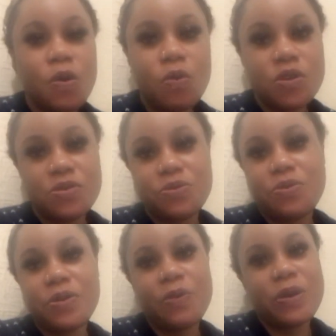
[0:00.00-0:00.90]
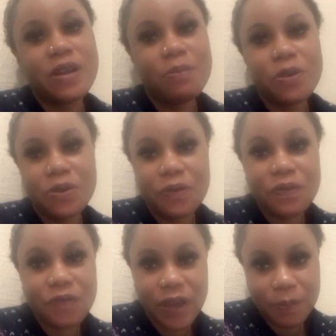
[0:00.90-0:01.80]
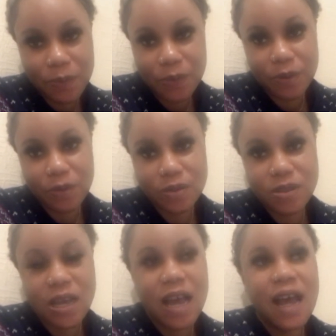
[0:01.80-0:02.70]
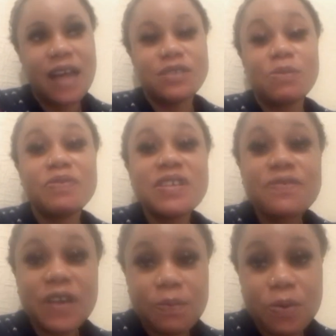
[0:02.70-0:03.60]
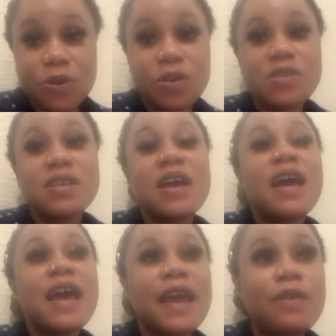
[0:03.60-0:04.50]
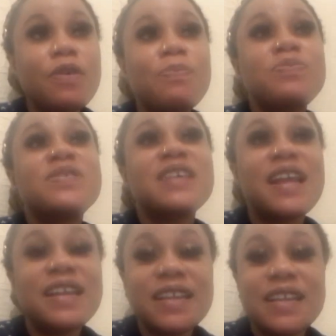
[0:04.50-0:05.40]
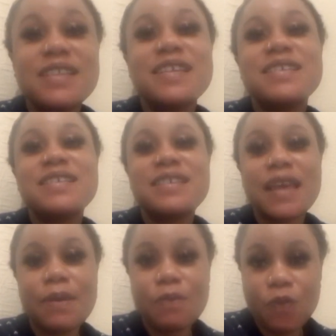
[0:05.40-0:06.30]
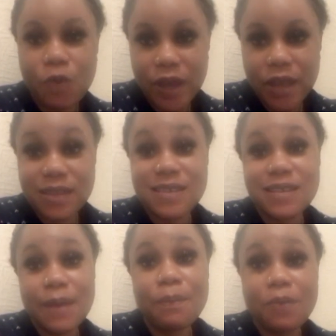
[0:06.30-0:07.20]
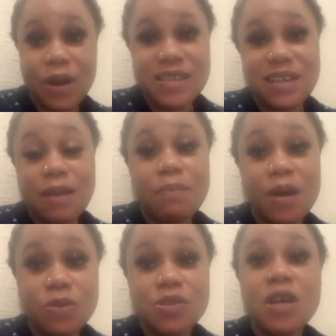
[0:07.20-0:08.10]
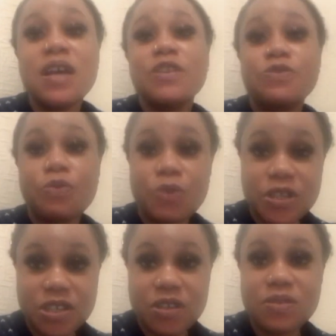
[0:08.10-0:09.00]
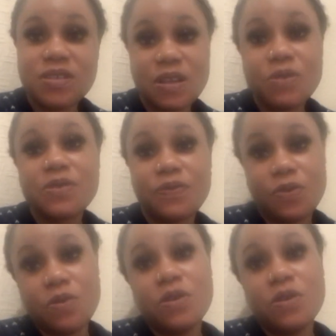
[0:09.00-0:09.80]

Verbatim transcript: who wants to throw away their money on fake products? And some of these fake products end up selling it the same way, the same price and amount the original sells for